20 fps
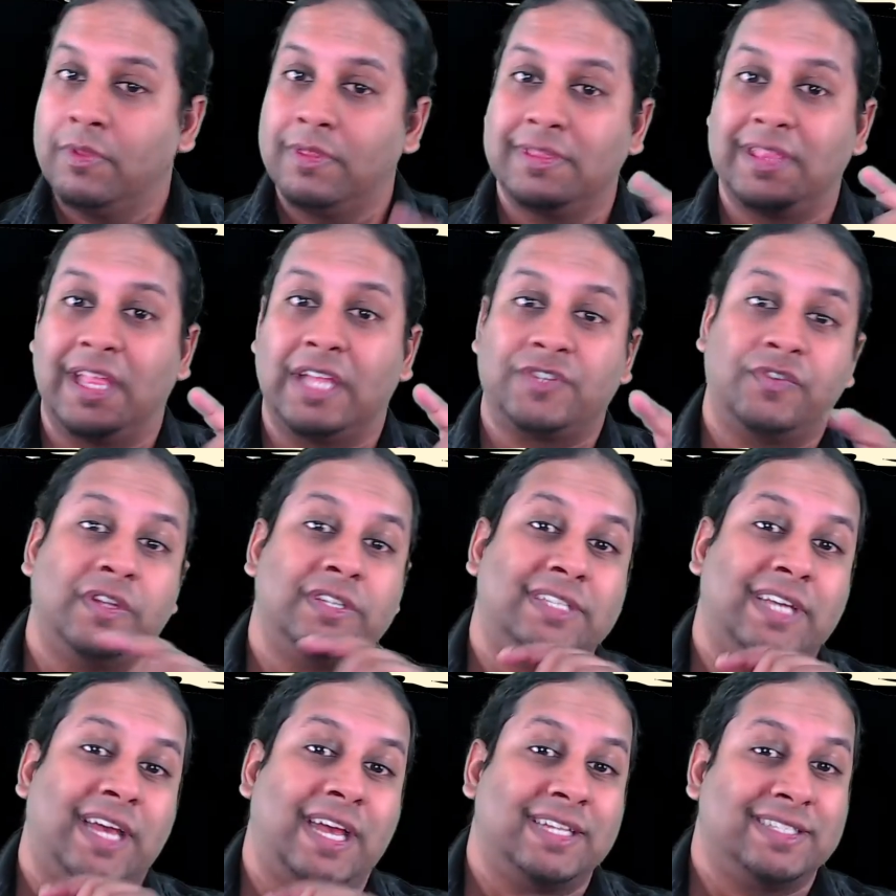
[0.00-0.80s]
That's
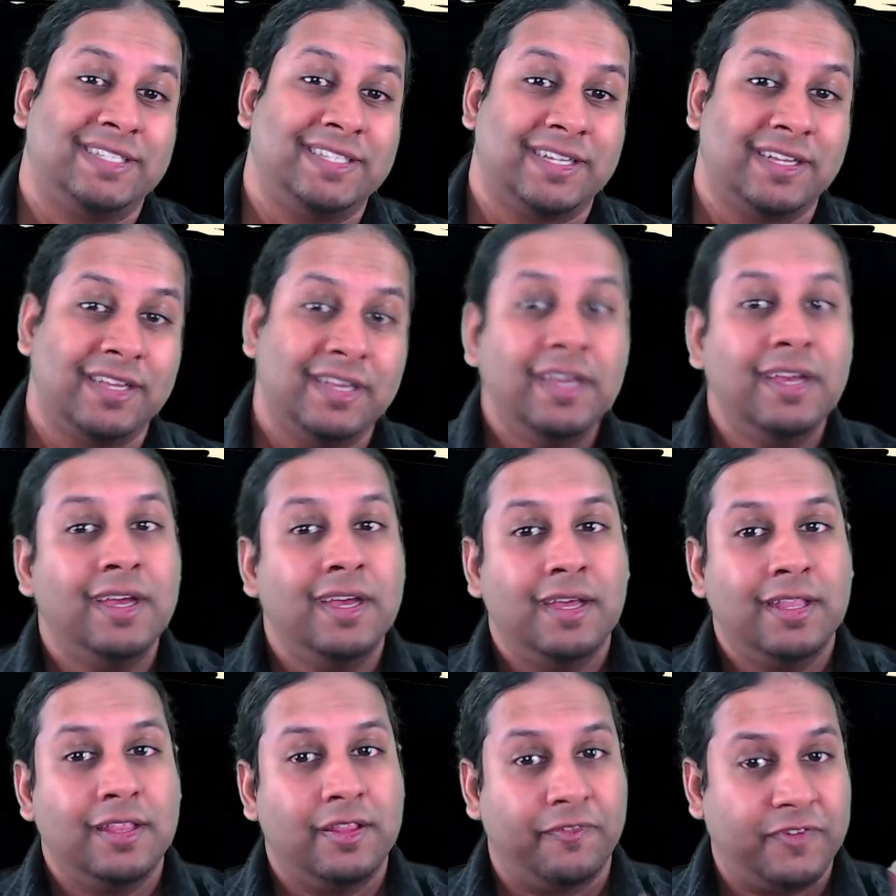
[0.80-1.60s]
fantastic.
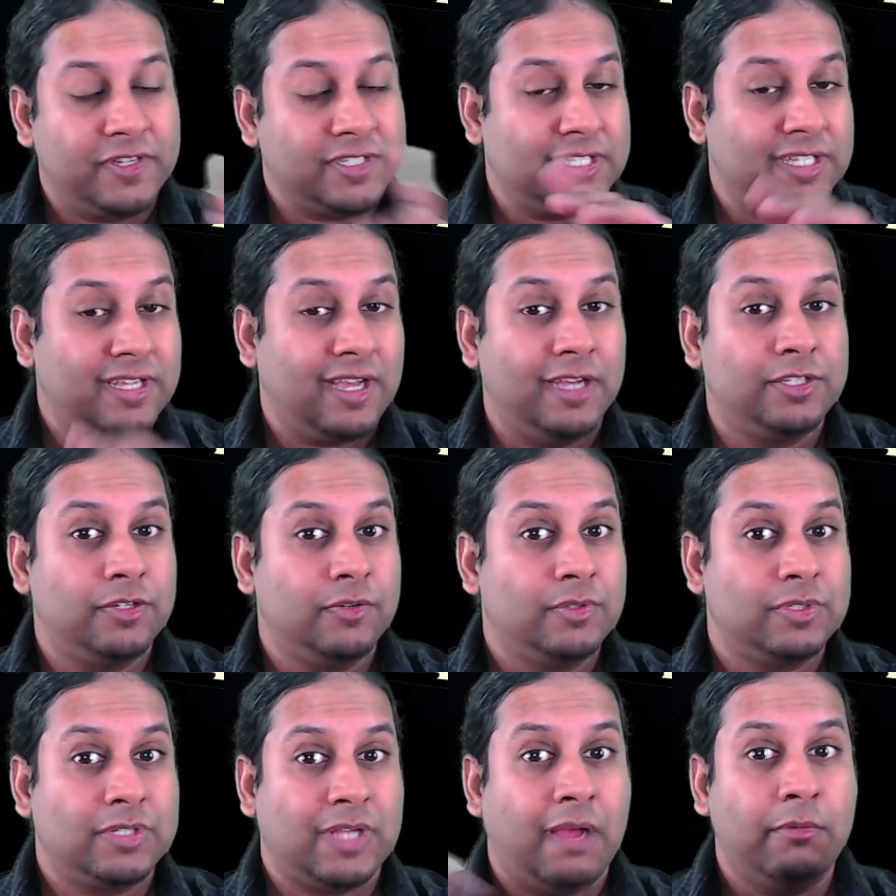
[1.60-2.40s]
The first thing I do
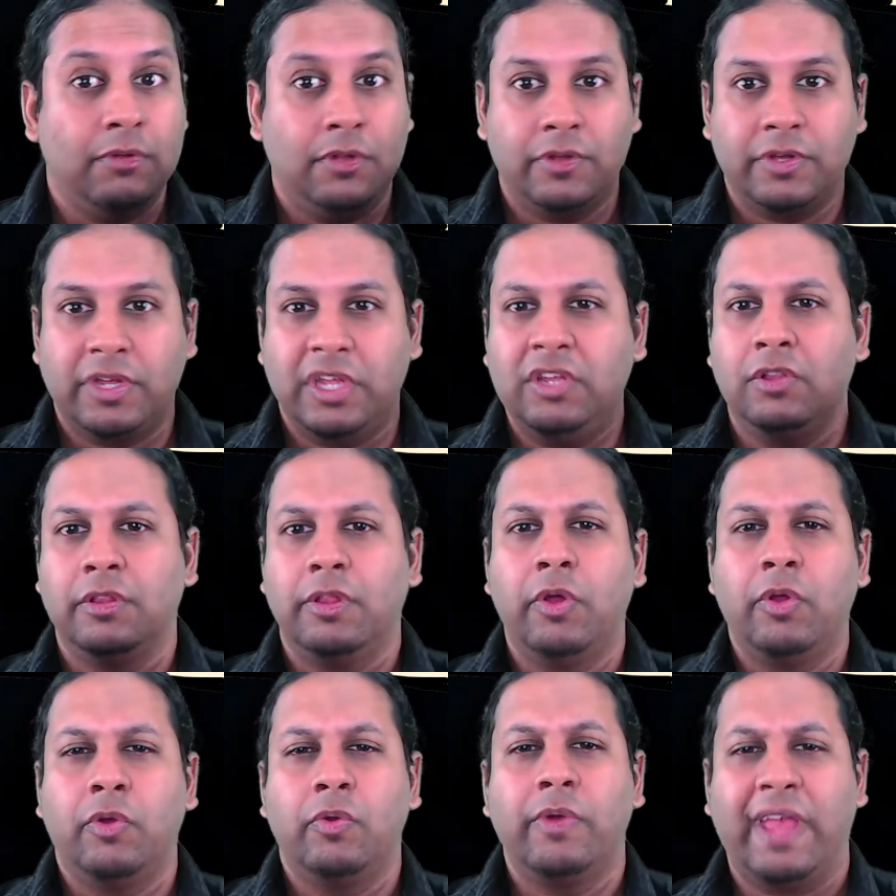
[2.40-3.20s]
is I would look at your
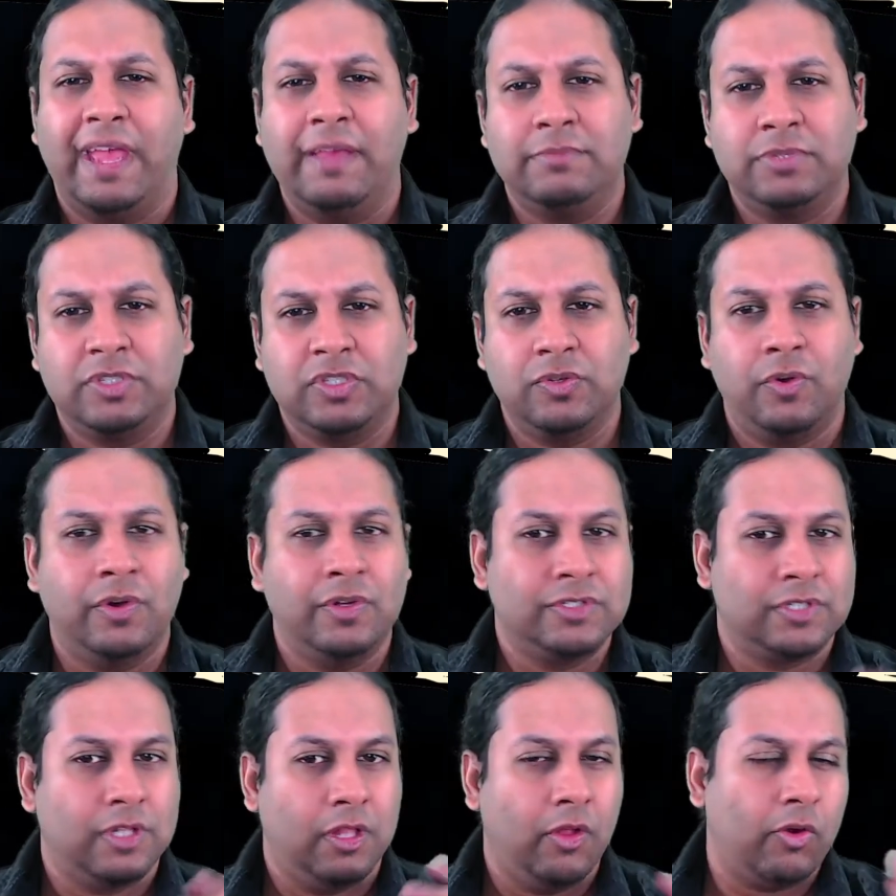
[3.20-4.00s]
local game
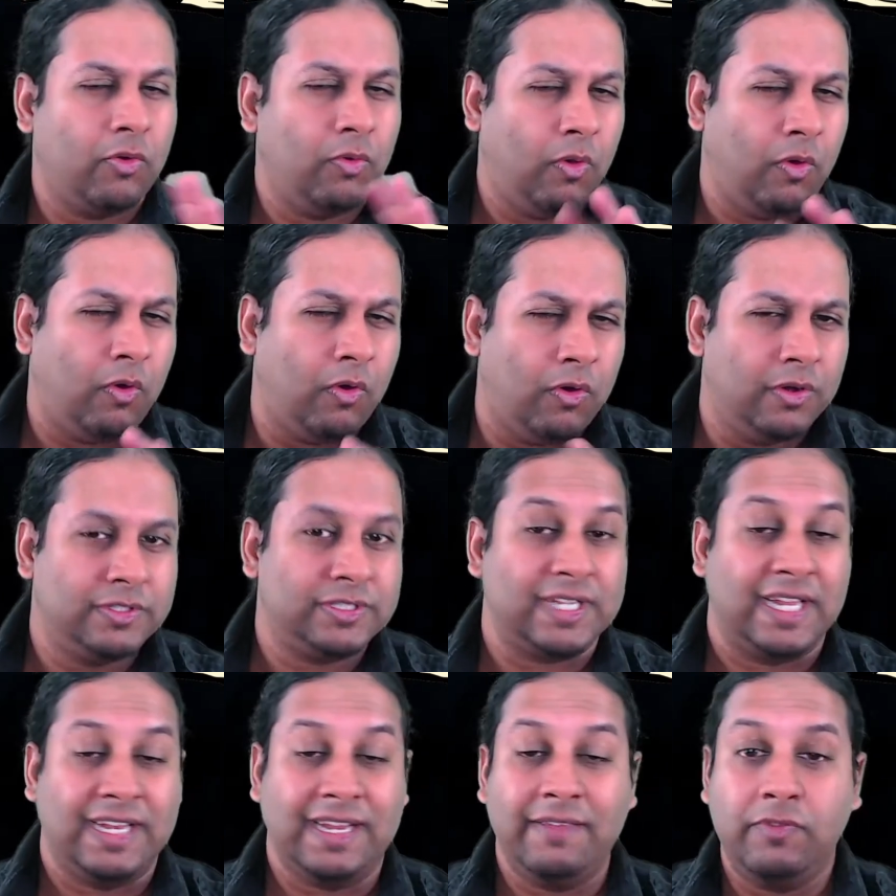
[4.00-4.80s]
stores, local
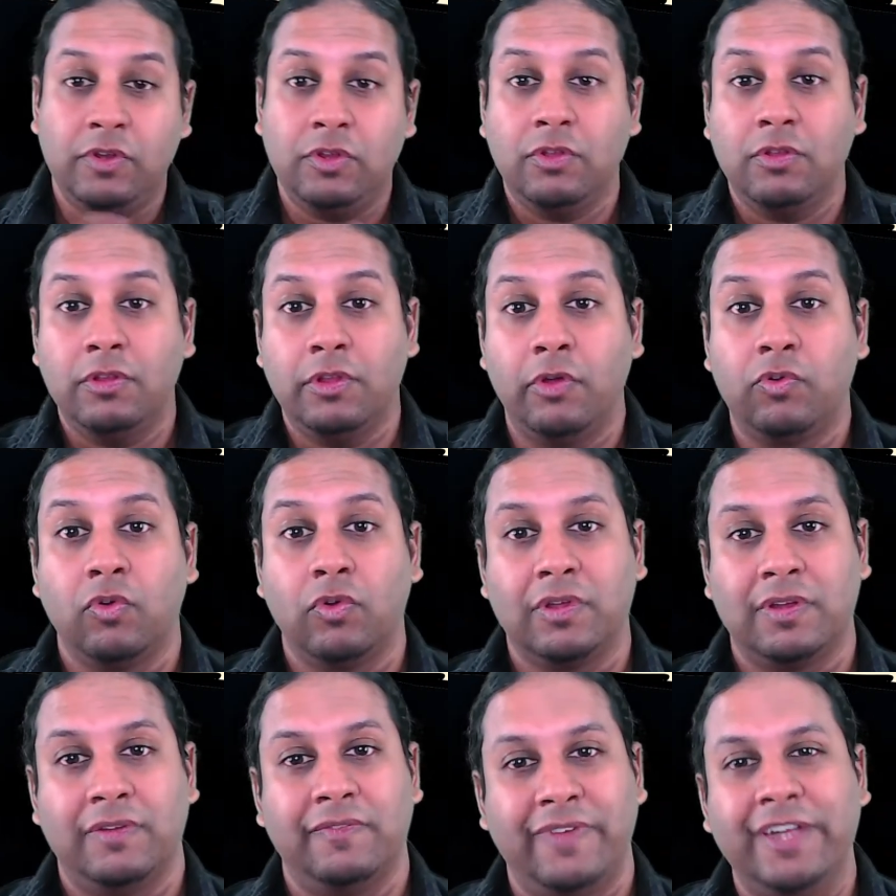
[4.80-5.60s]
haunts, and even your local
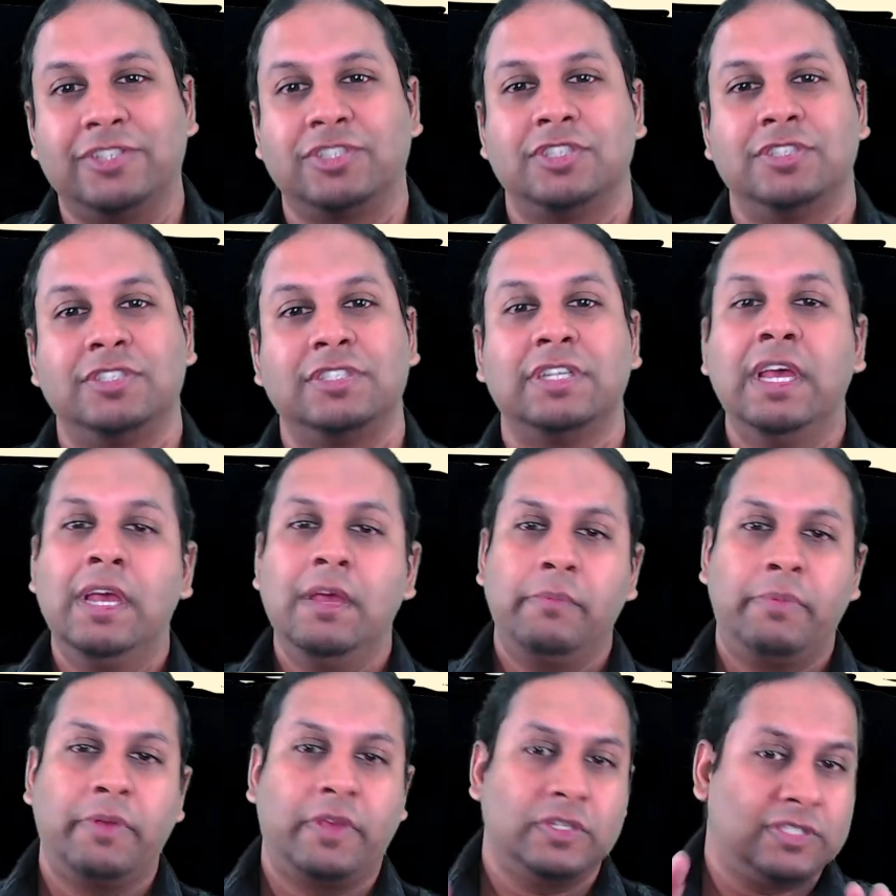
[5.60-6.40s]
conventions,
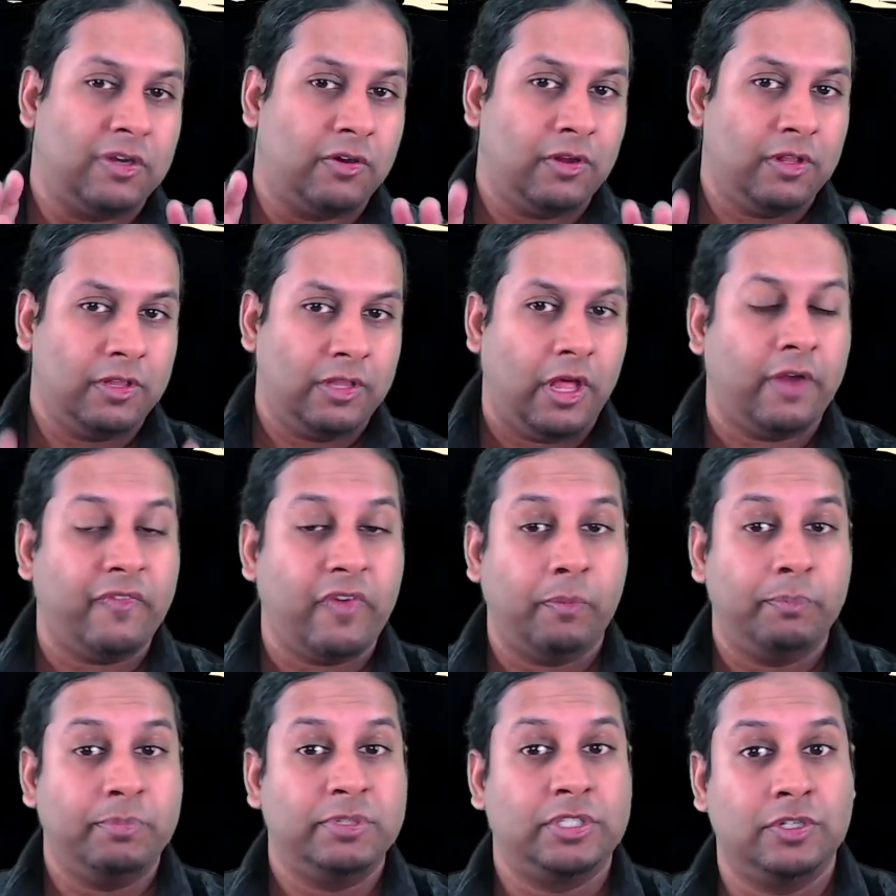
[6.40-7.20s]
because there are a lot of
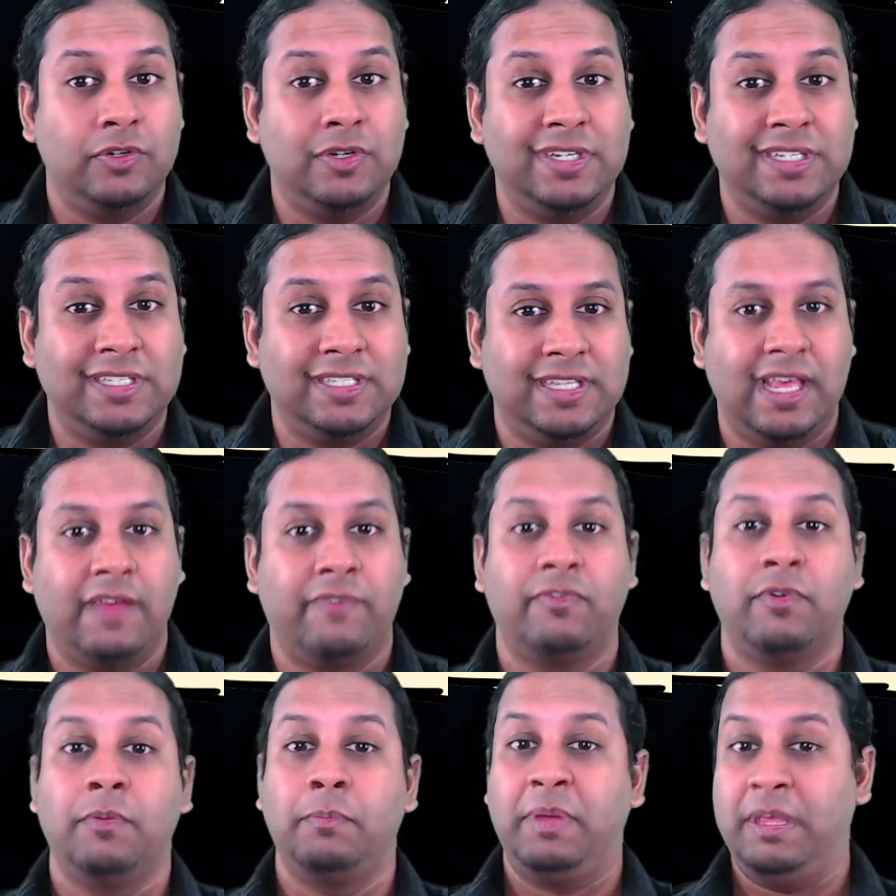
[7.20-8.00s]
opportunities there
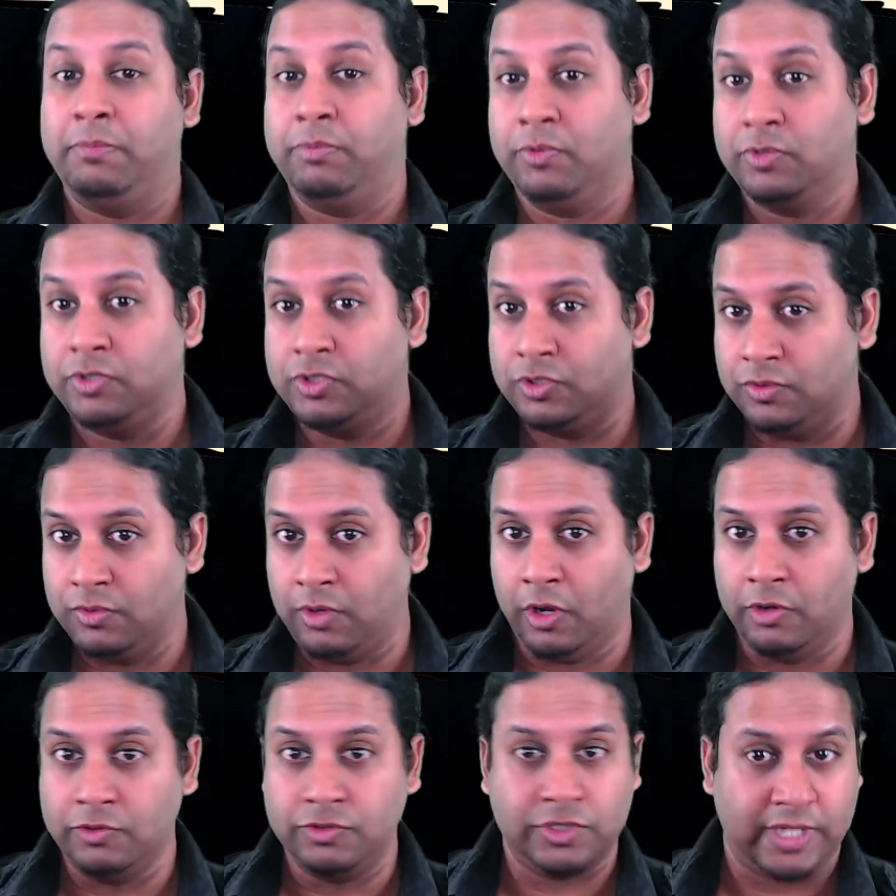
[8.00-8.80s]
for people to
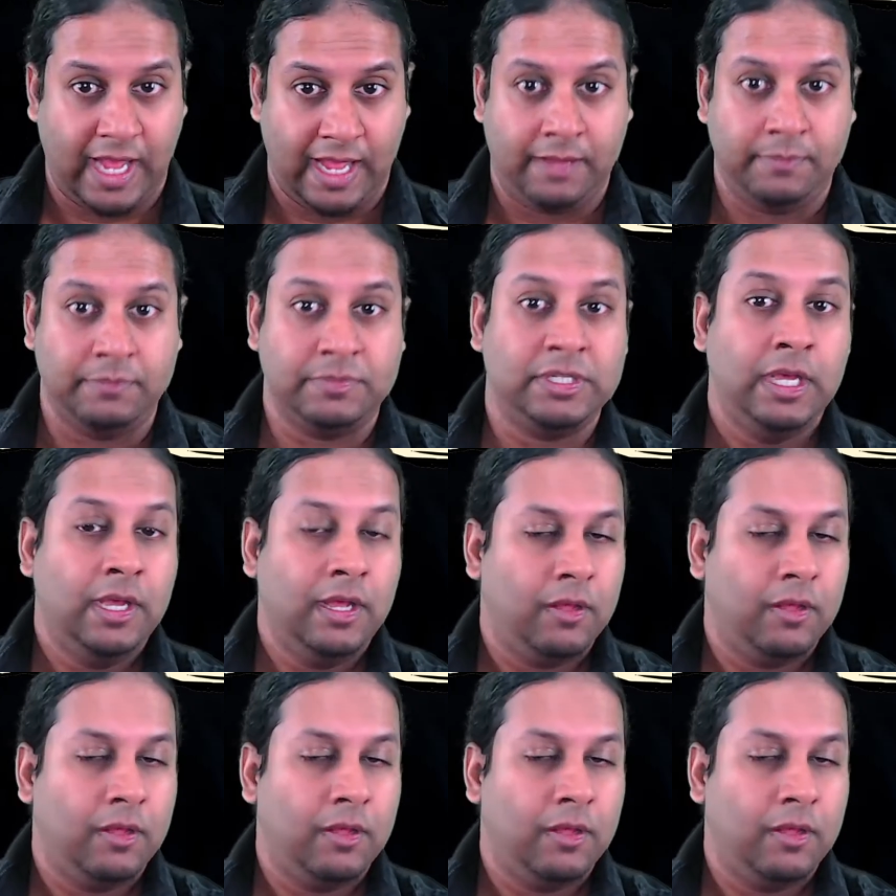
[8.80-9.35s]
host games,